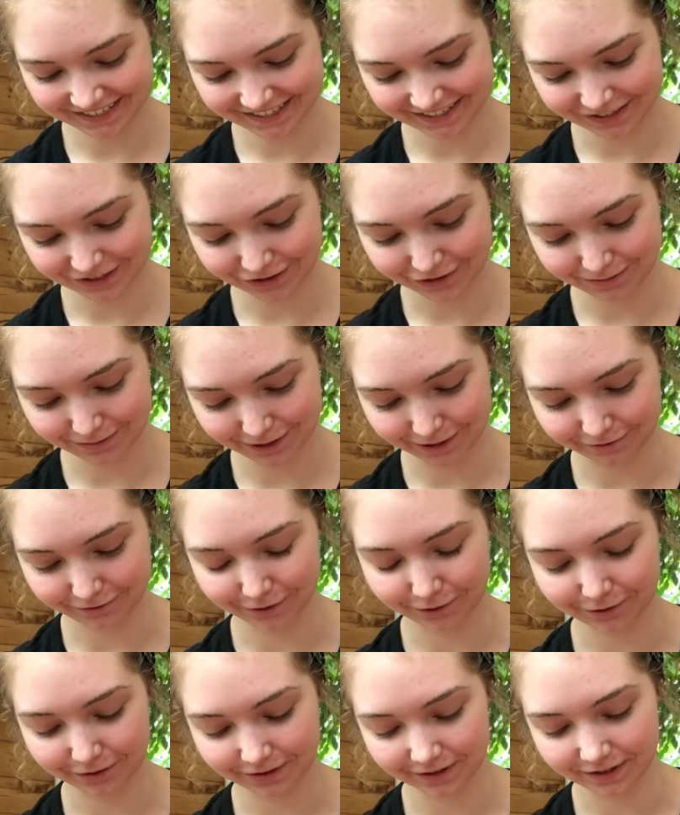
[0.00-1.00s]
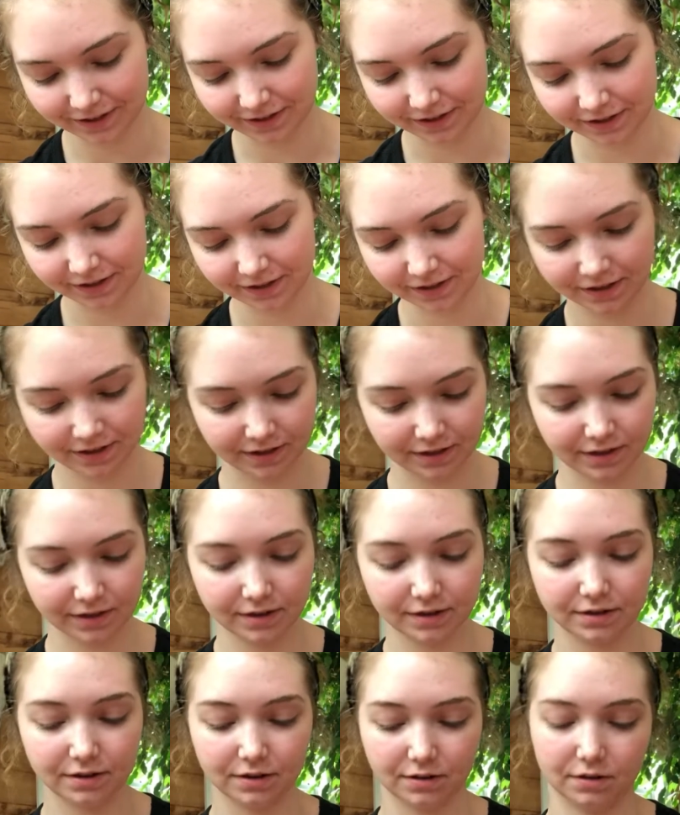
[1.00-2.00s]
to my phone, and then
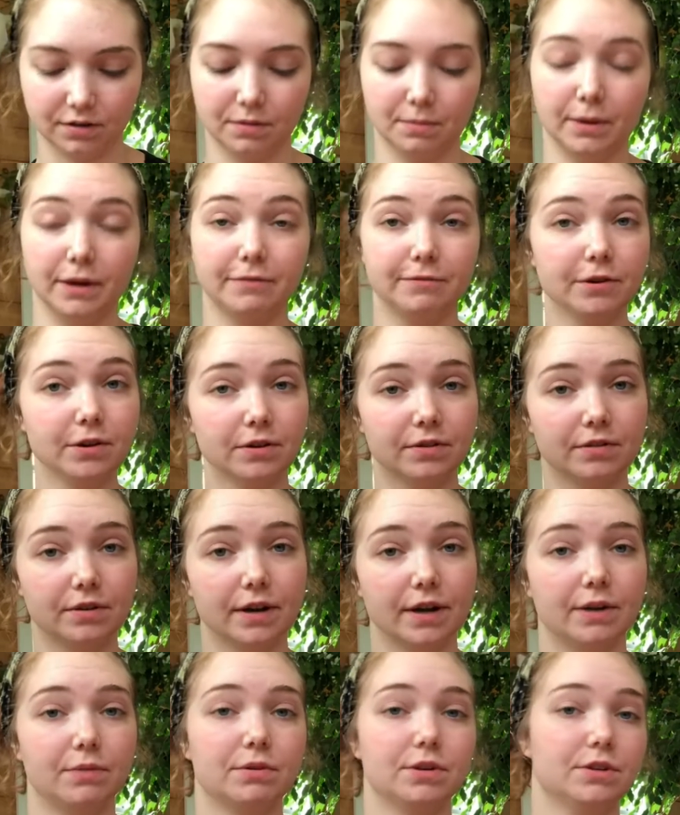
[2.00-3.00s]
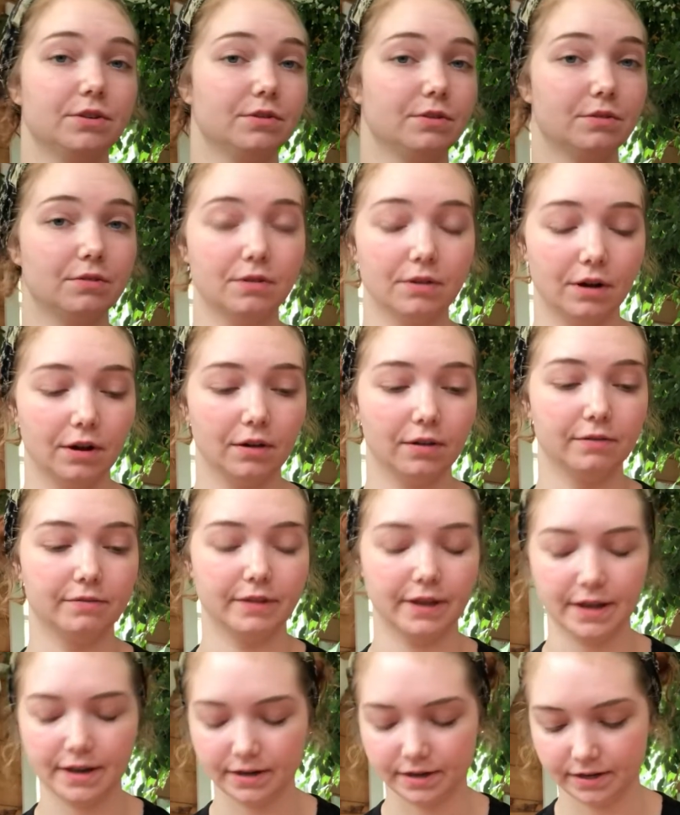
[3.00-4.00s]
on my phone I would do all of
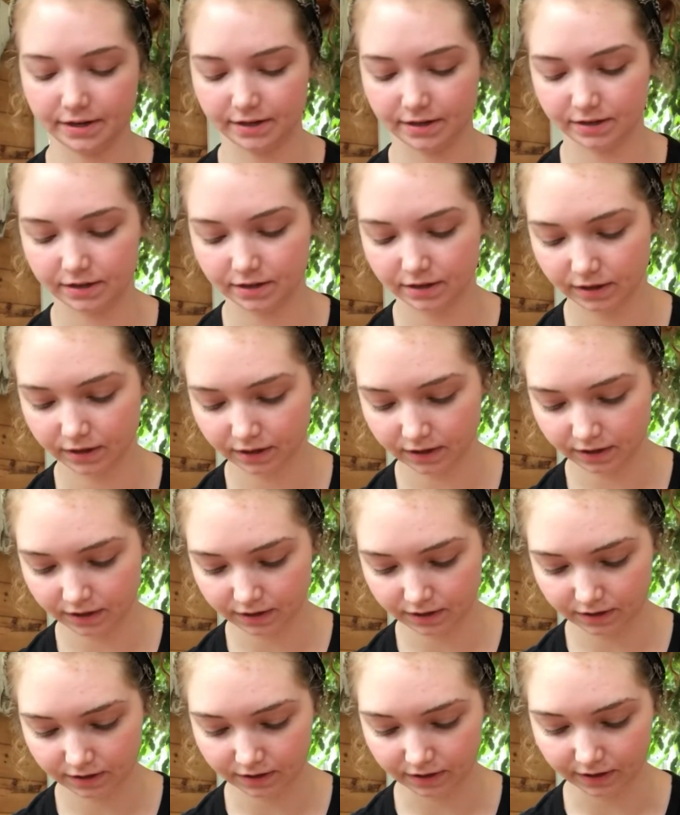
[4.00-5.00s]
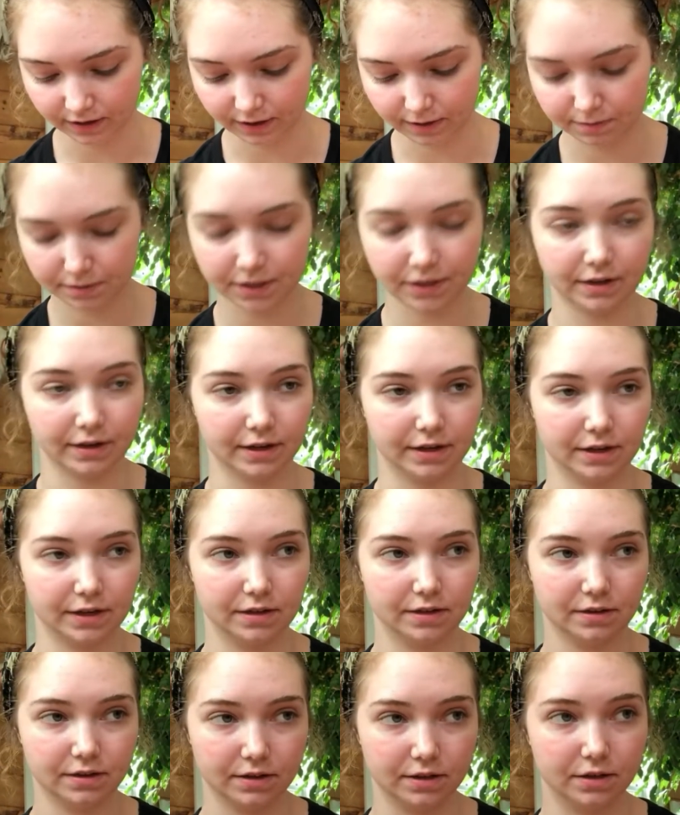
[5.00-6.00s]
the editing. The apps that I
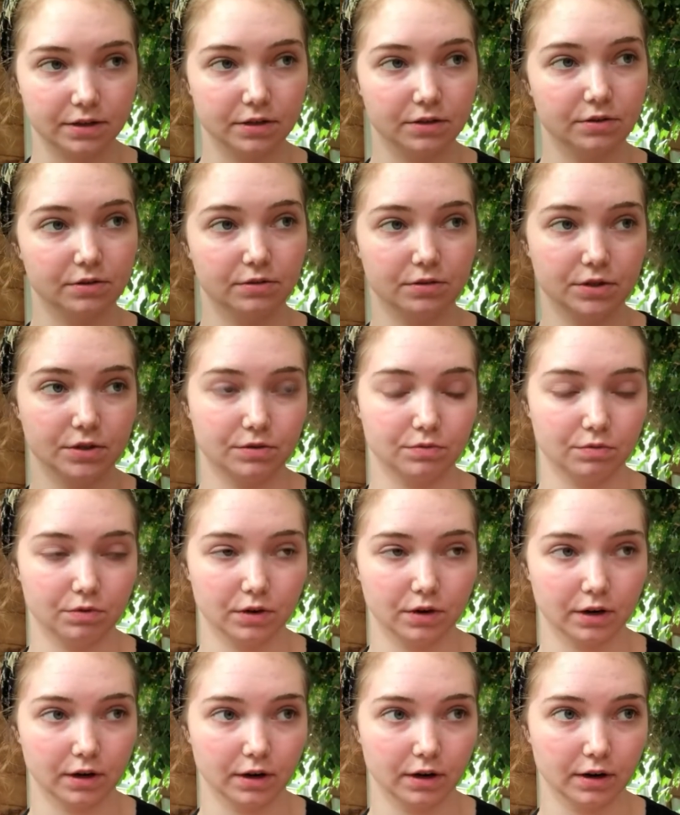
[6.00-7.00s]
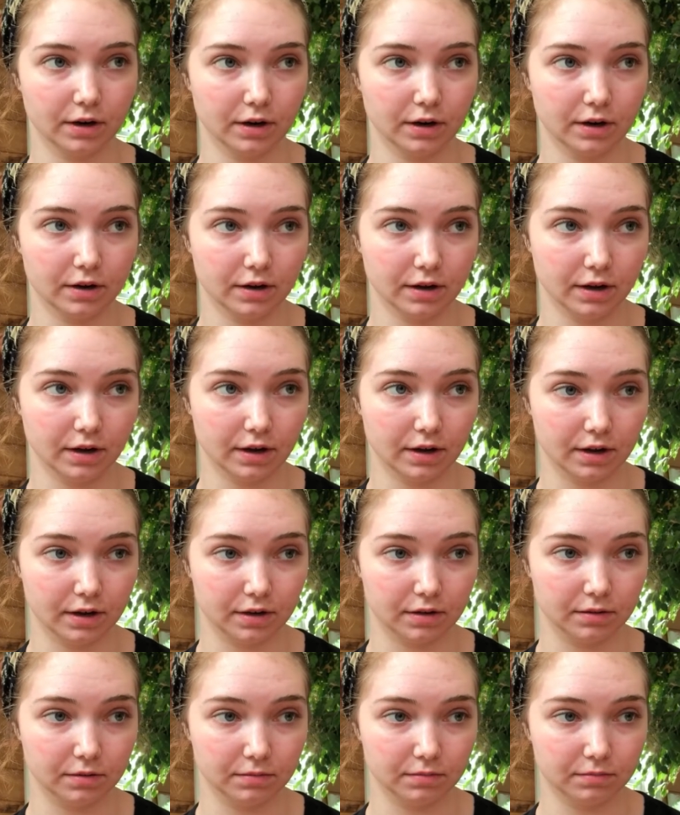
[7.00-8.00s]
used were
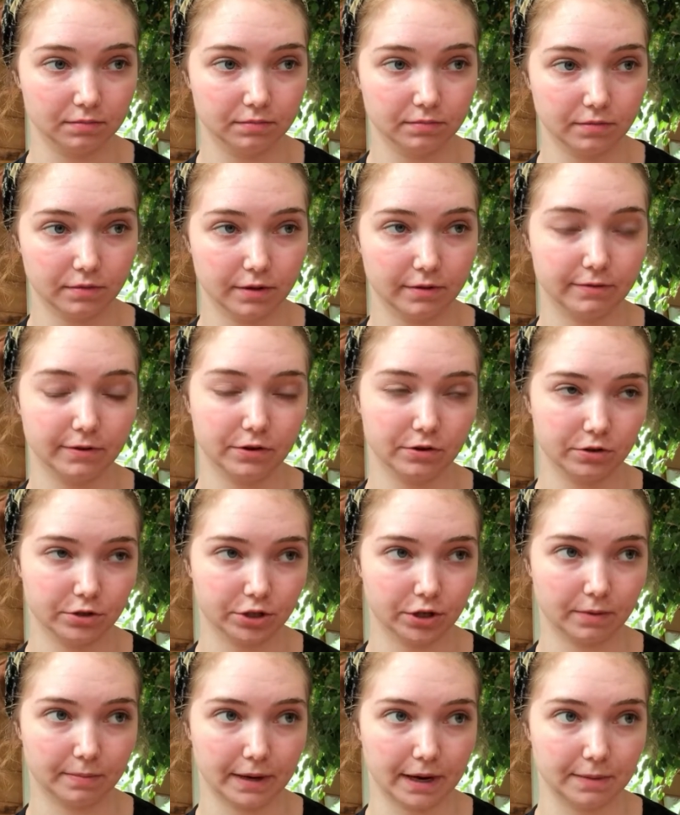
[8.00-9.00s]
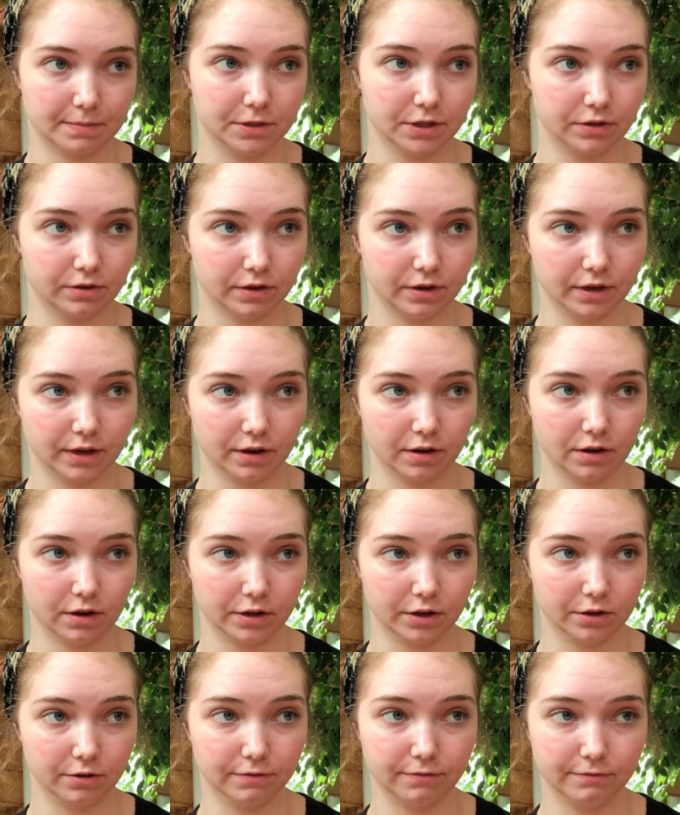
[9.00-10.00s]
the Photoshop apps you can get on
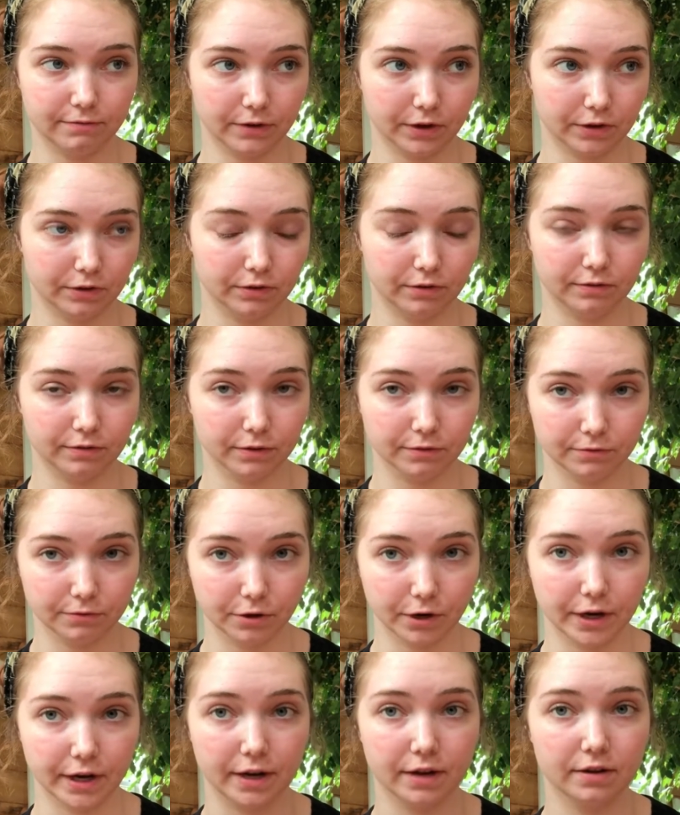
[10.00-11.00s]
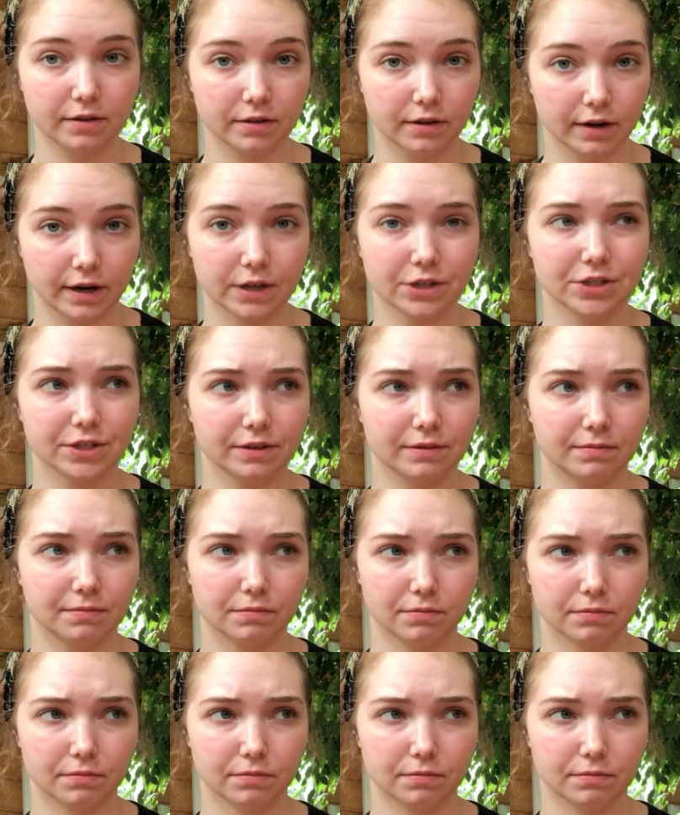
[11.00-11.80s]
your phone for free. They're actually